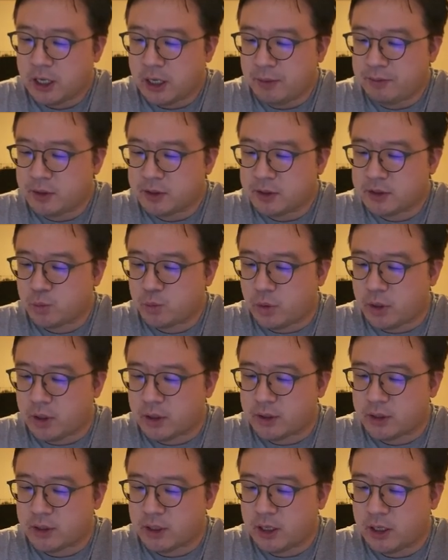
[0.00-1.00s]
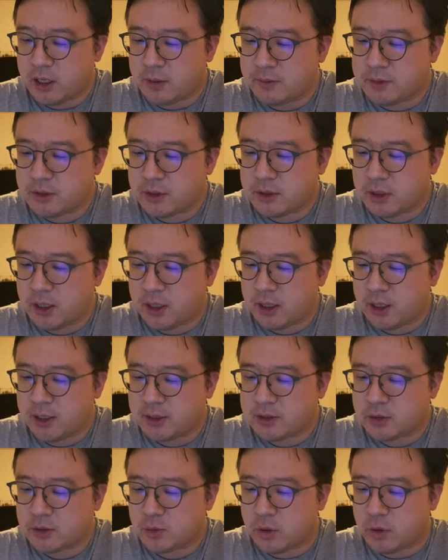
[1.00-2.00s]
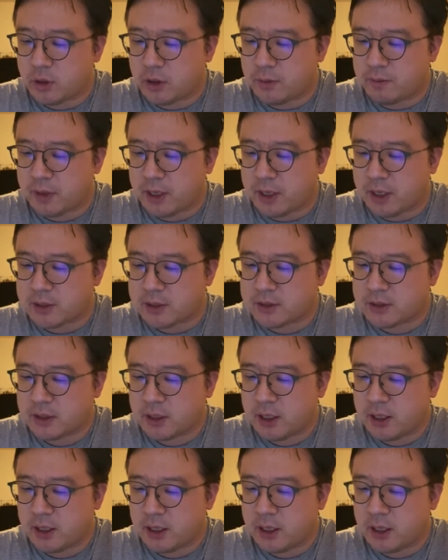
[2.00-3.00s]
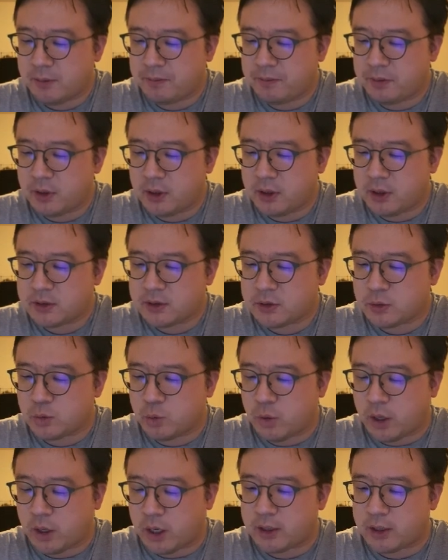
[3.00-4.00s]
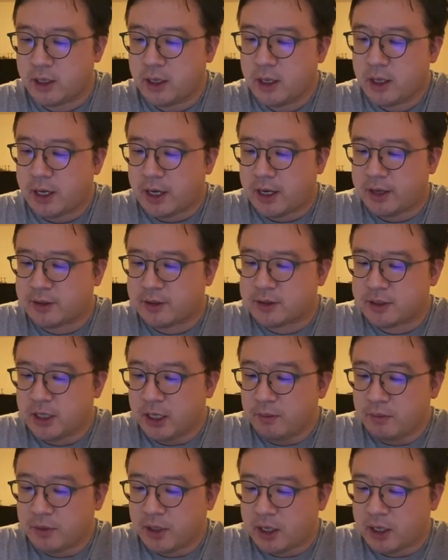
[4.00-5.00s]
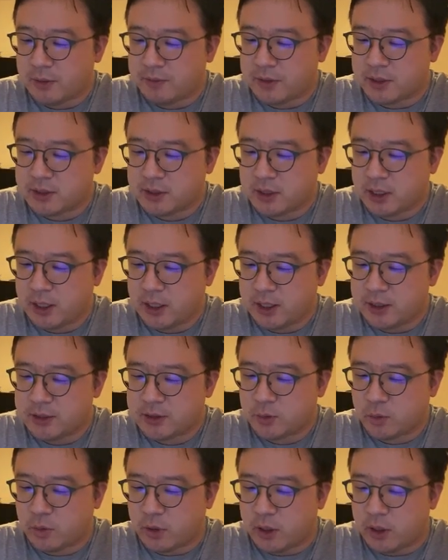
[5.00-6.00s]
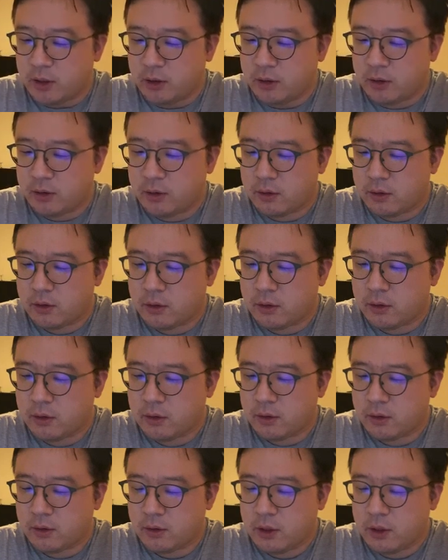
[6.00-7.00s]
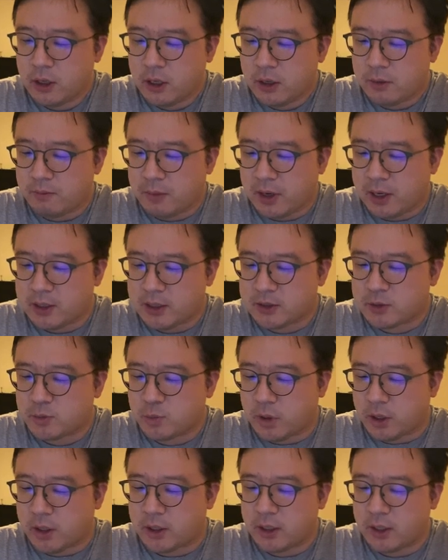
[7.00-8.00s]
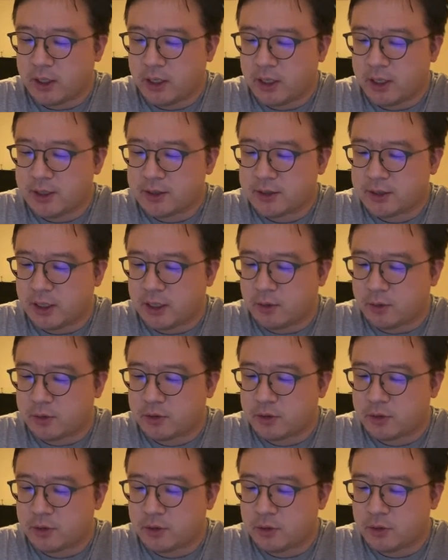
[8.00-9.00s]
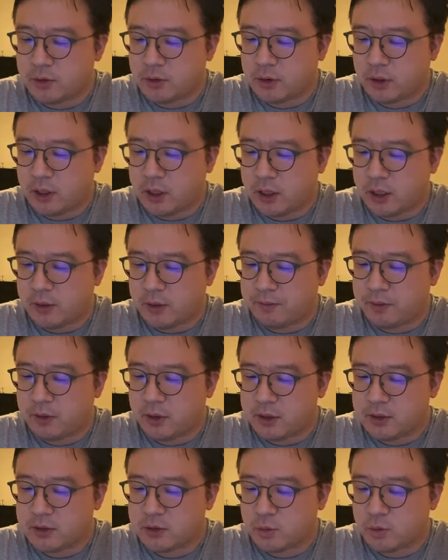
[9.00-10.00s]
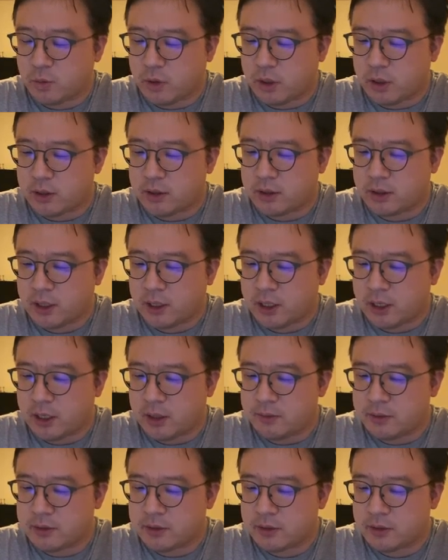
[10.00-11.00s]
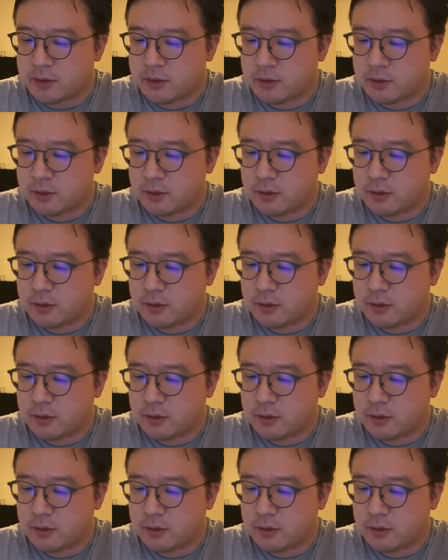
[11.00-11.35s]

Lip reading: k plus 1 times k squared minus k plus 1. And at the same time, this k squared minus 1 is equal to k plus 1 times